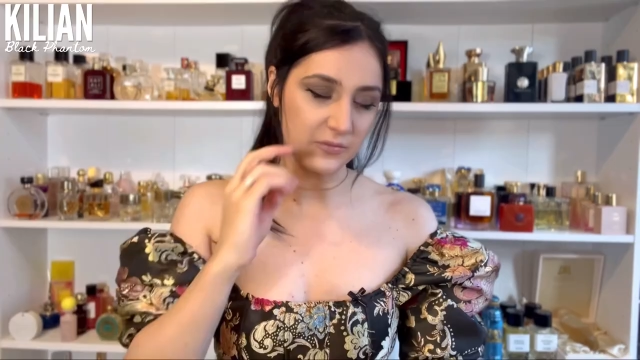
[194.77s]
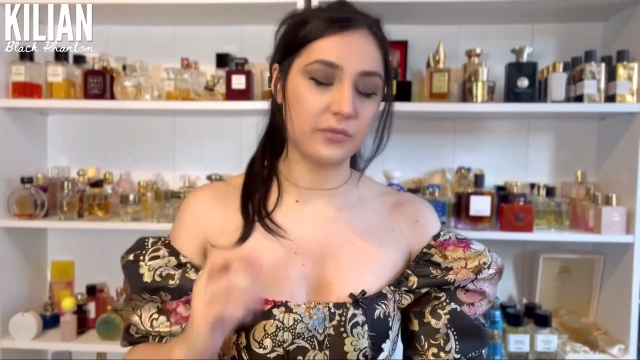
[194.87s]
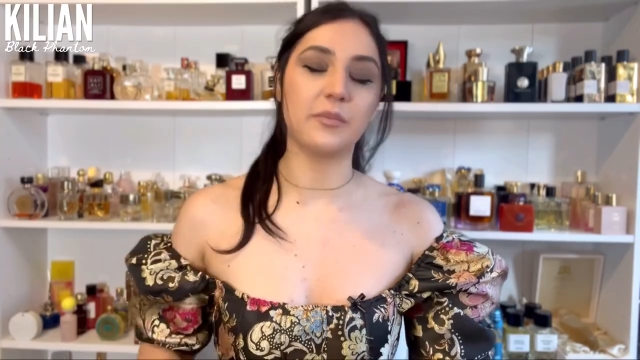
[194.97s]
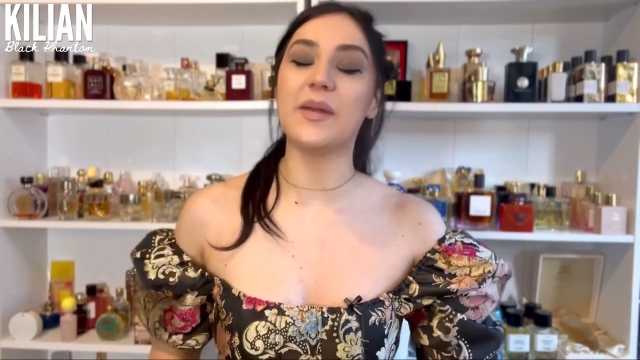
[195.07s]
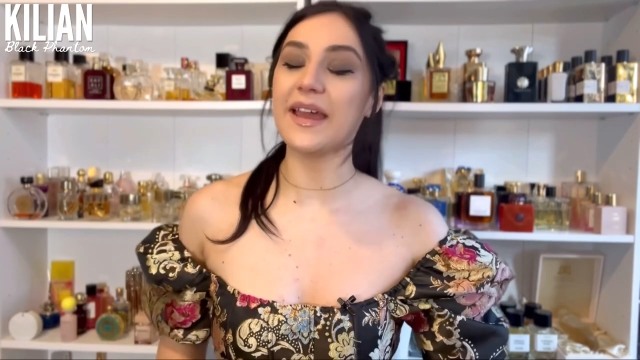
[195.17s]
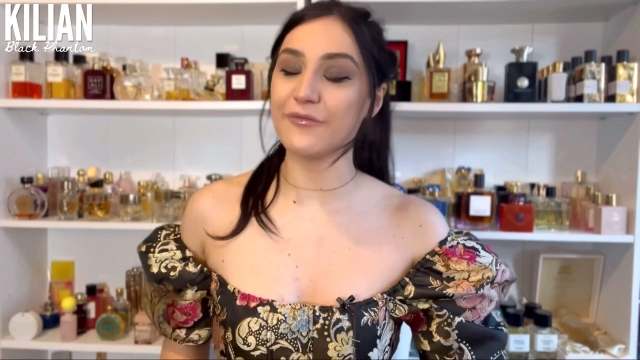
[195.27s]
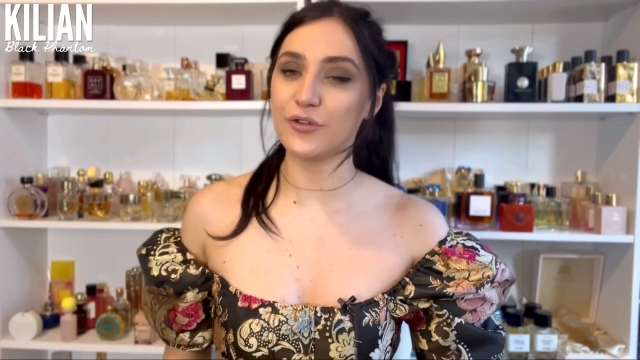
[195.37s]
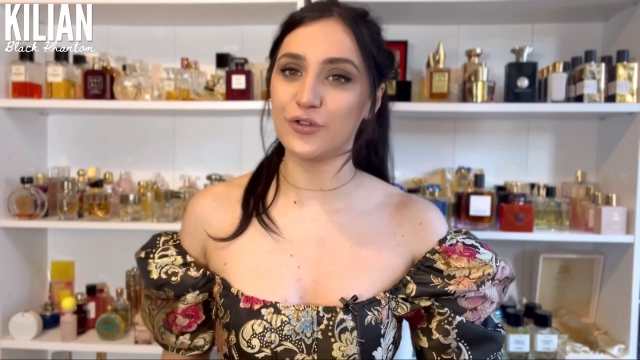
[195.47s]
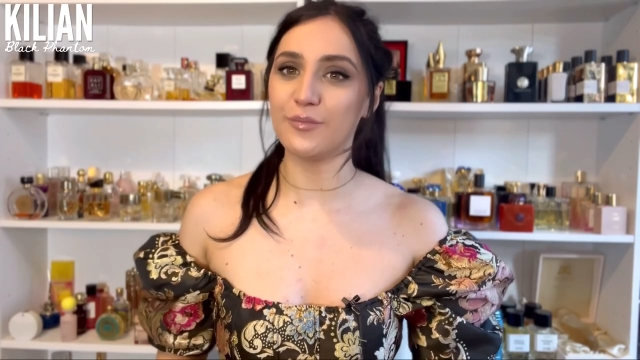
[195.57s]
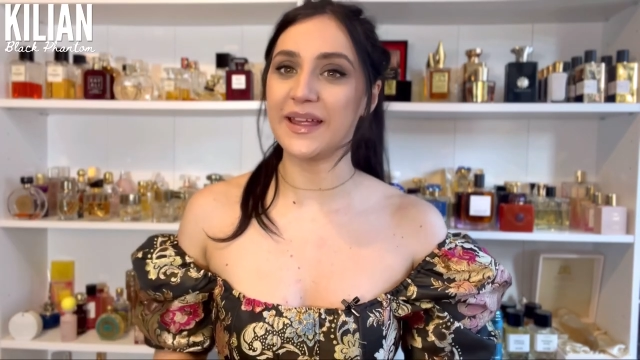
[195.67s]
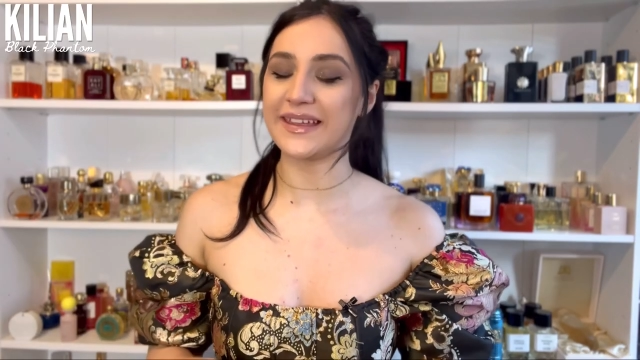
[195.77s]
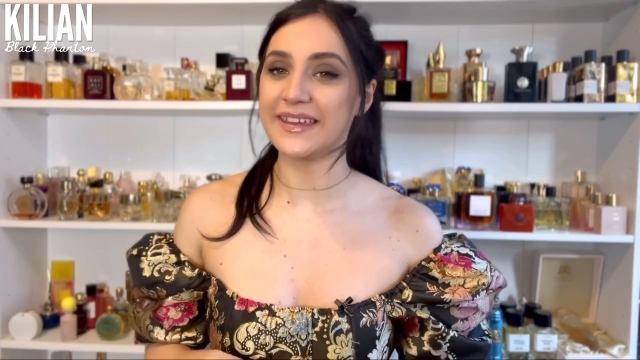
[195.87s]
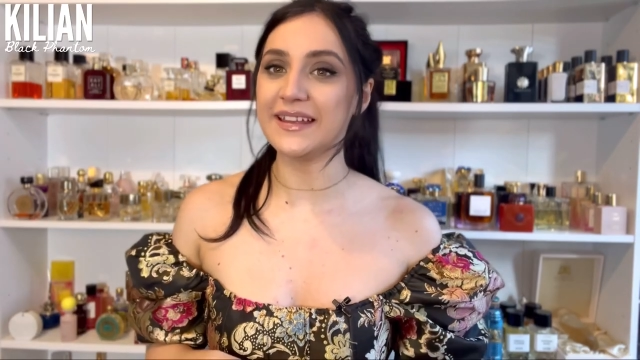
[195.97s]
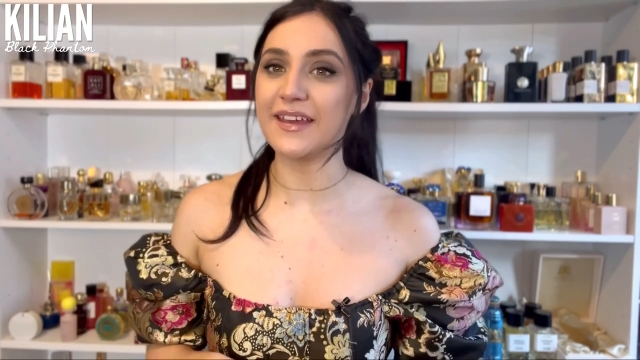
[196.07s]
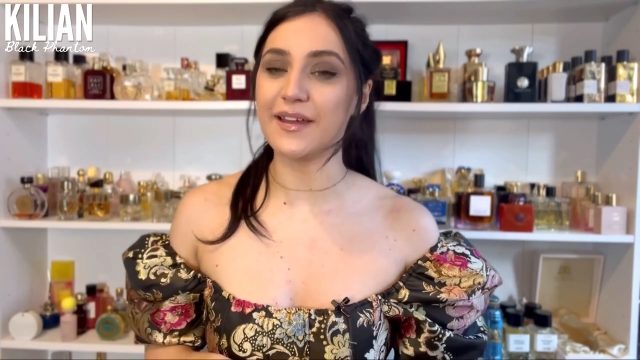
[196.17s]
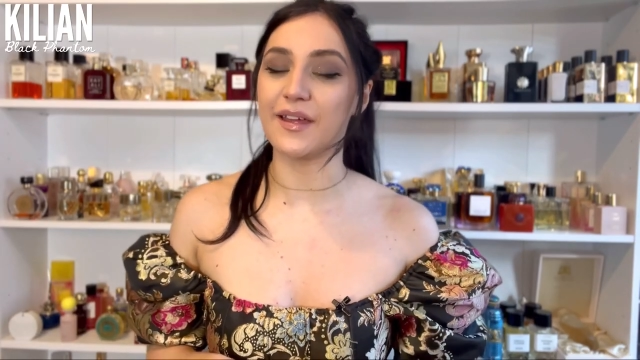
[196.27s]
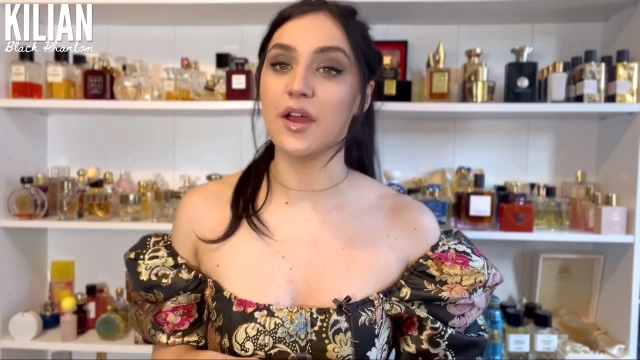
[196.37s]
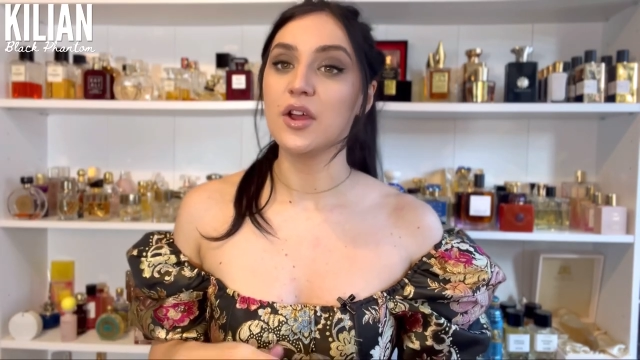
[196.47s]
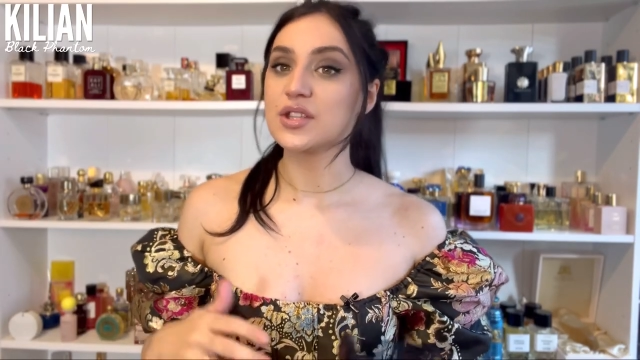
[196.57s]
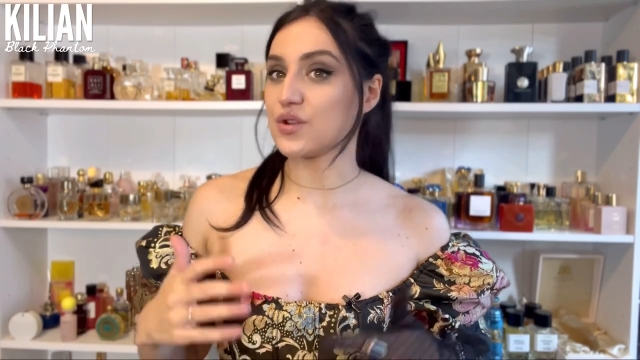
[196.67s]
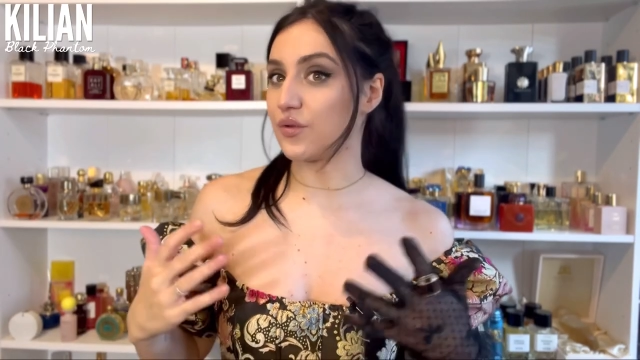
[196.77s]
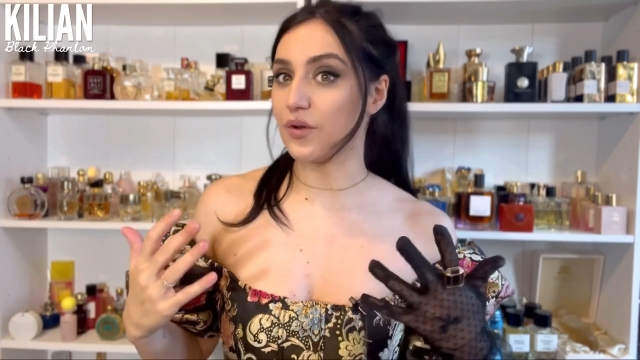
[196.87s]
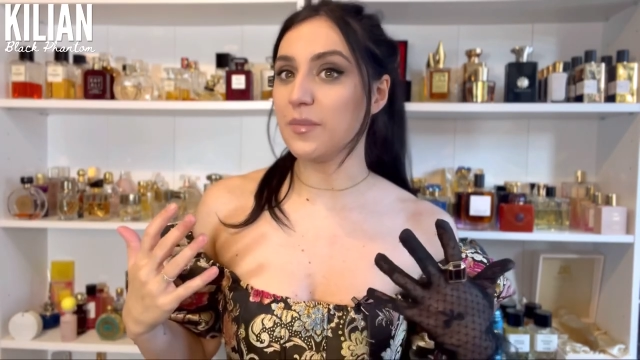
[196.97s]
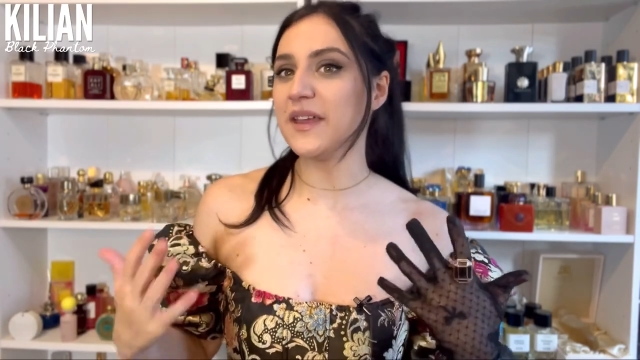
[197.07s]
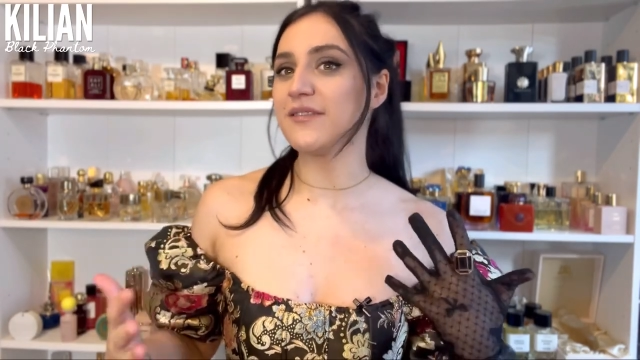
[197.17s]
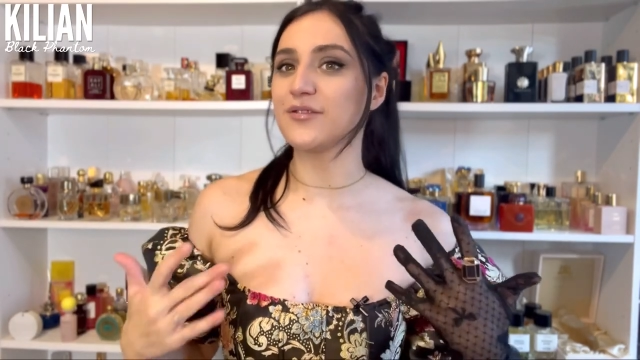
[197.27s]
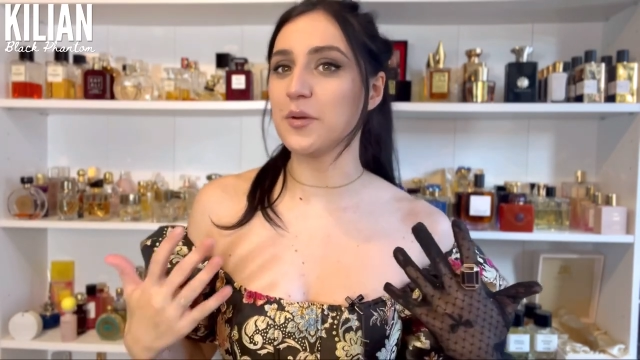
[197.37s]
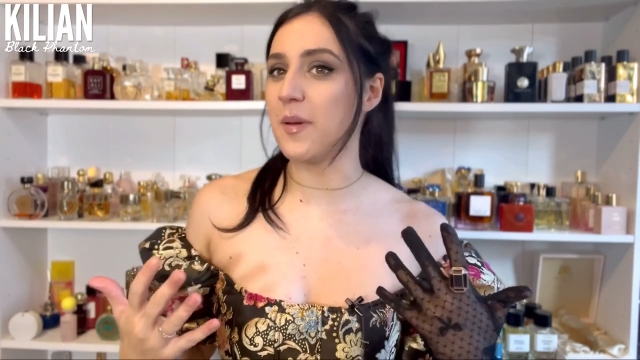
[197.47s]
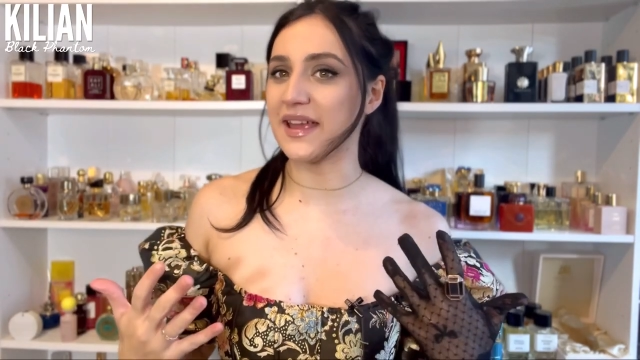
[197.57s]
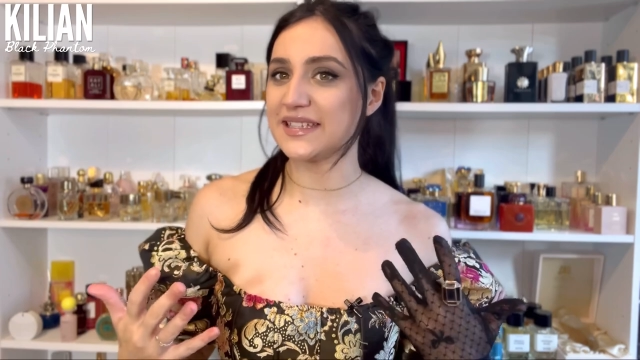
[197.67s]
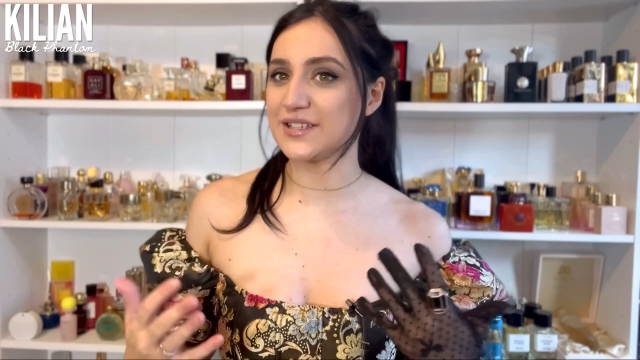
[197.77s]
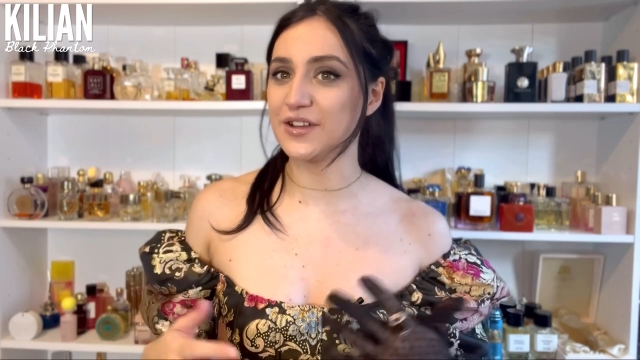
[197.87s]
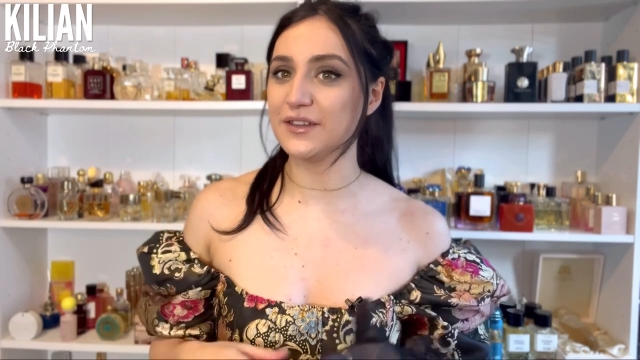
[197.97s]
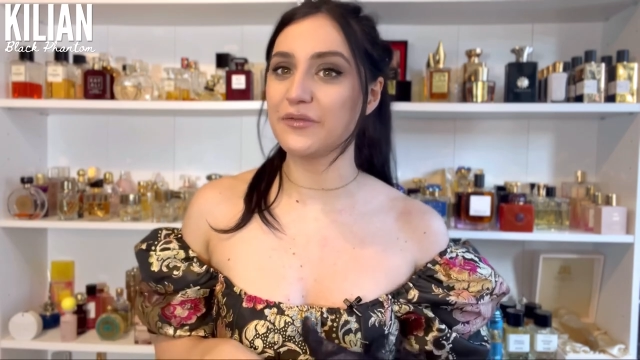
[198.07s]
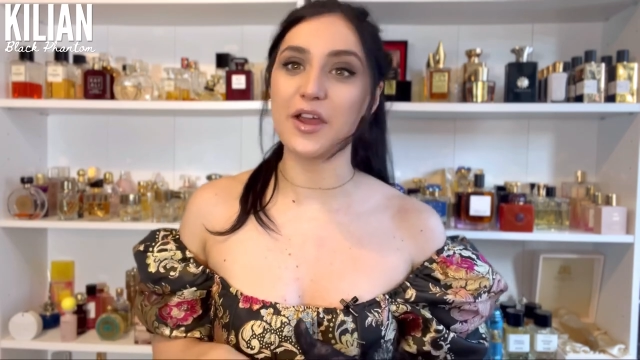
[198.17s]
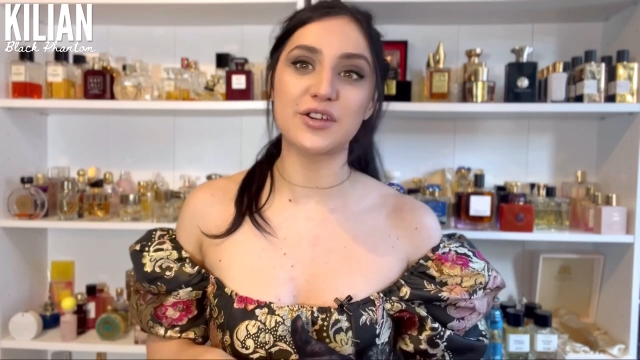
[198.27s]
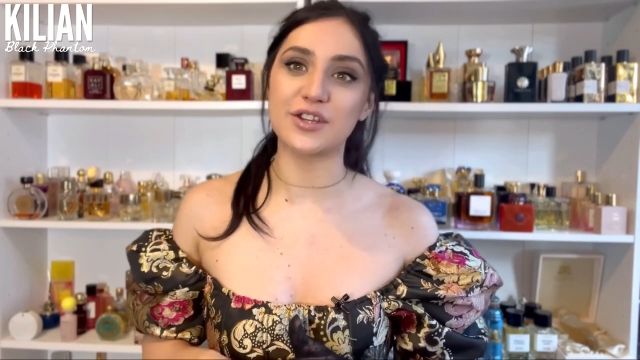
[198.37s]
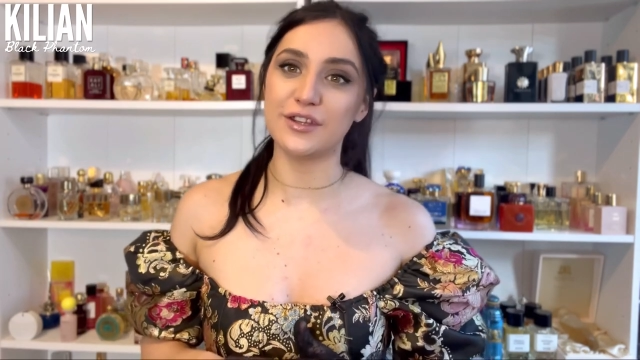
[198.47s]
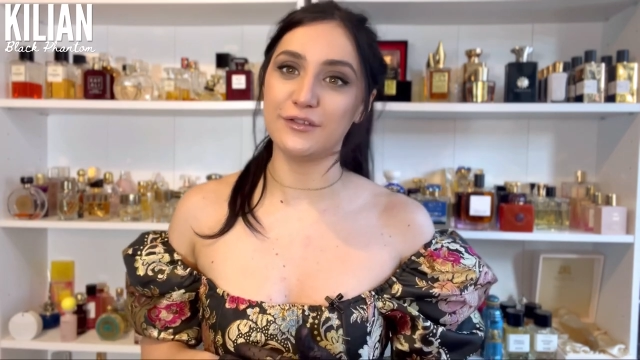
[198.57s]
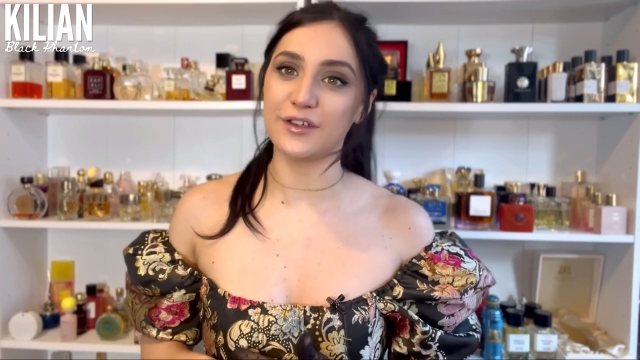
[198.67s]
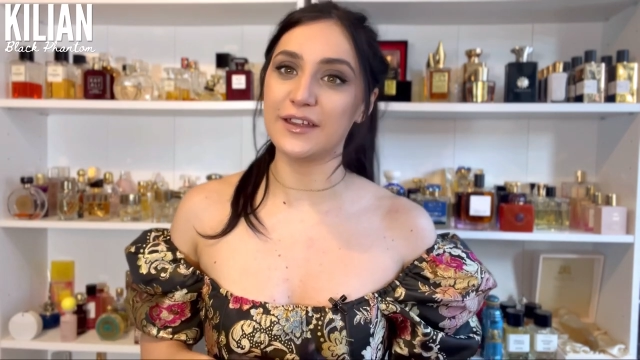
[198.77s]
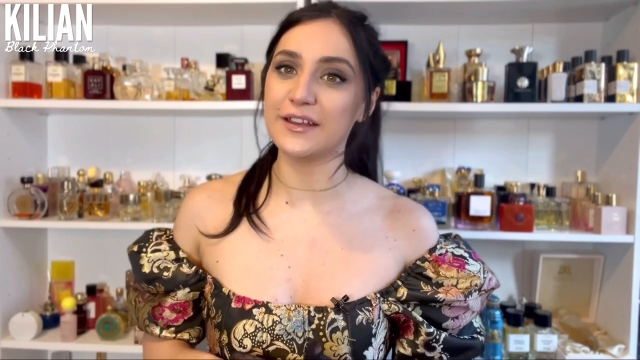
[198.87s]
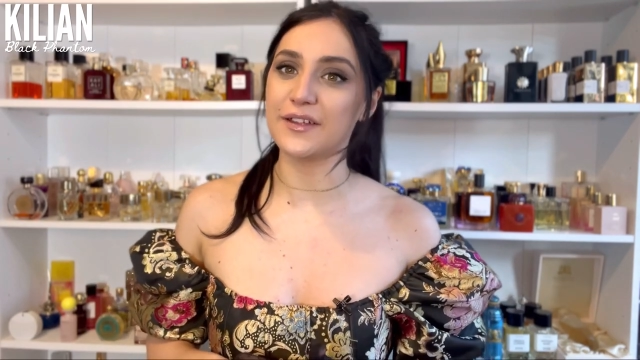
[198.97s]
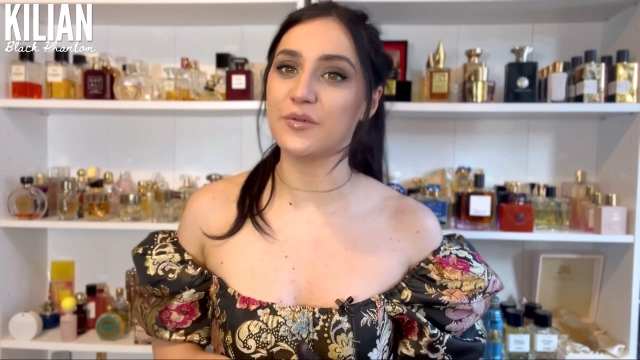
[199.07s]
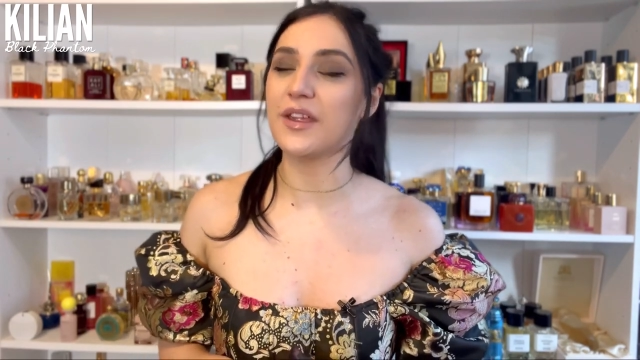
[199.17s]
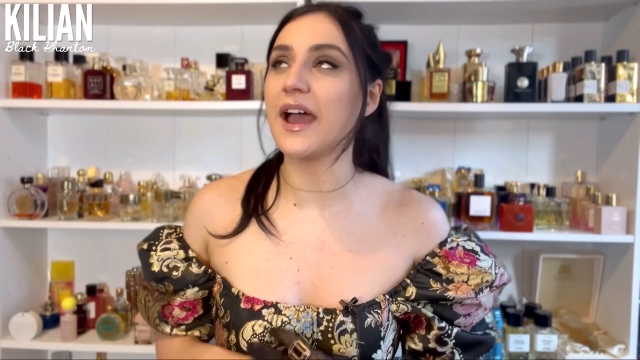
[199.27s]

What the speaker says: Black Phantom by Kilians. So a bit the masculine version in the Kilians mode.